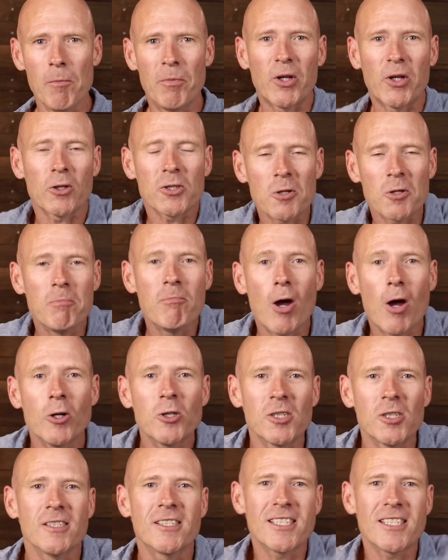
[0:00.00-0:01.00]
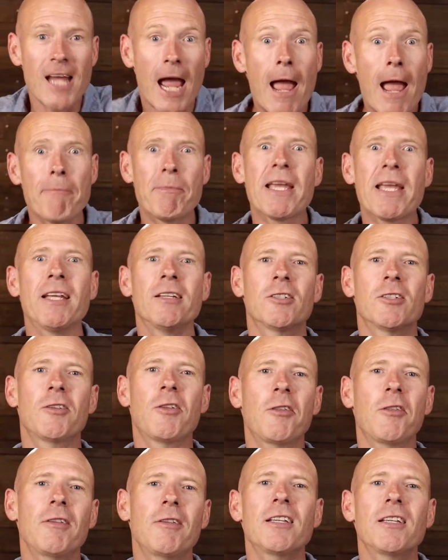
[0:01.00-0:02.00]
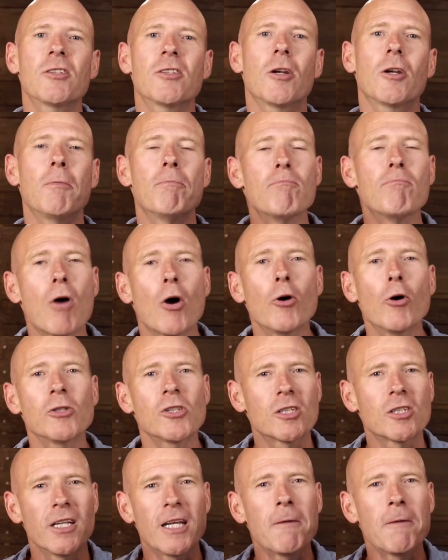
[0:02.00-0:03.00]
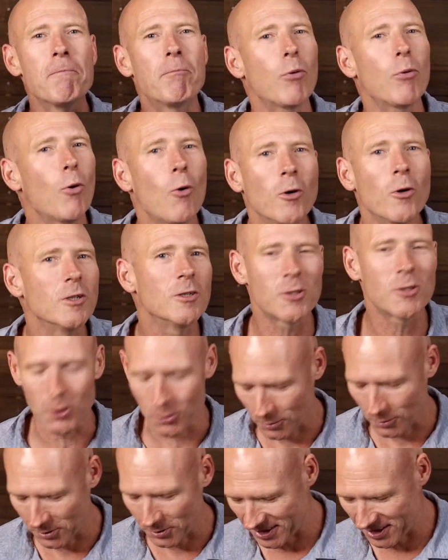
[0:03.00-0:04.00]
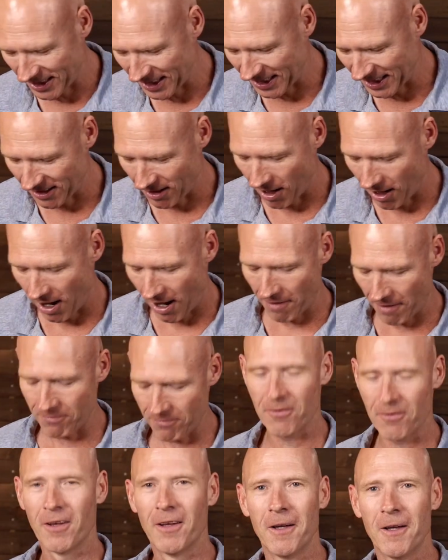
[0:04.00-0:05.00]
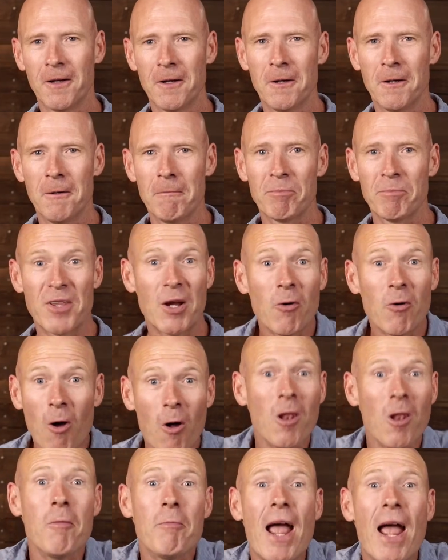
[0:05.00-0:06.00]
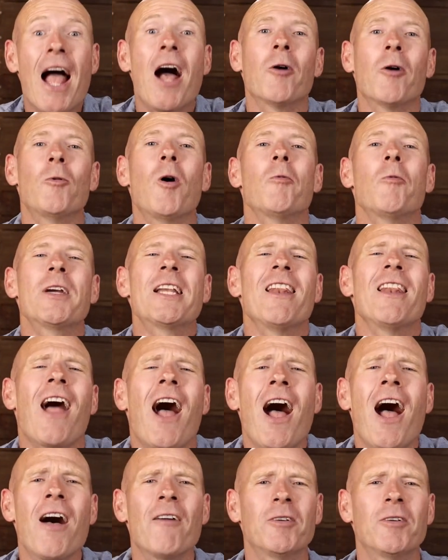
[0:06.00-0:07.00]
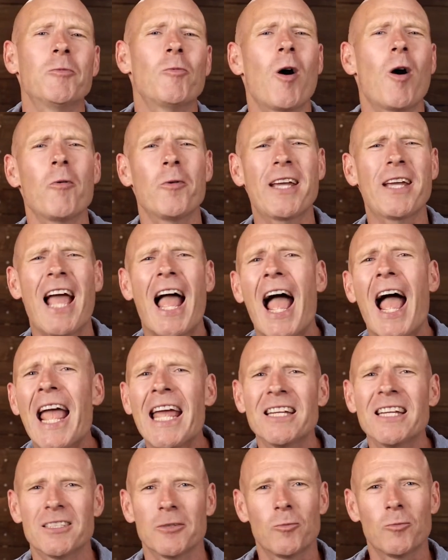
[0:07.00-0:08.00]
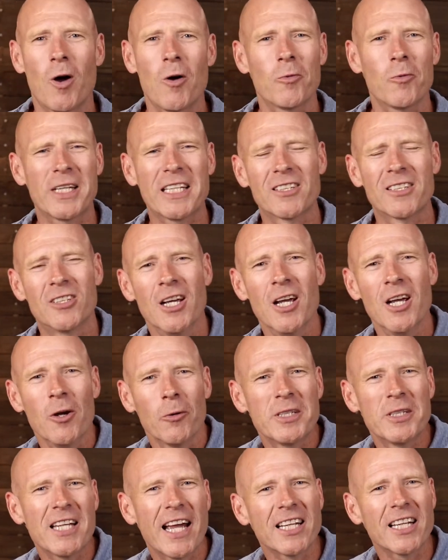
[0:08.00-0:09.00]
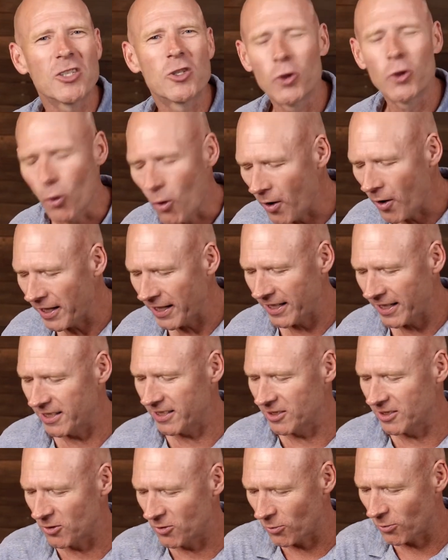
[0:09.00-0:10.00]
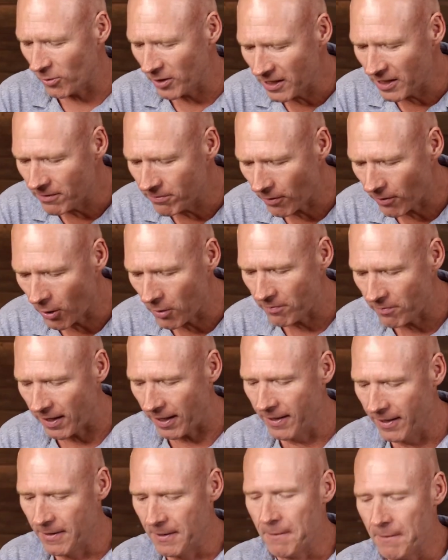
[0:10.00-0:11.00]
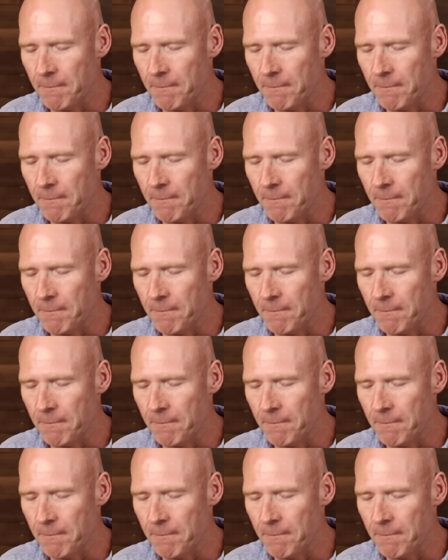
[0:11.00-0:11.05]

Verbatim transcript: Because emotions tap into the things that are most important to us in life. They're all about what we love and what we hate and what we take joy in and grieve over.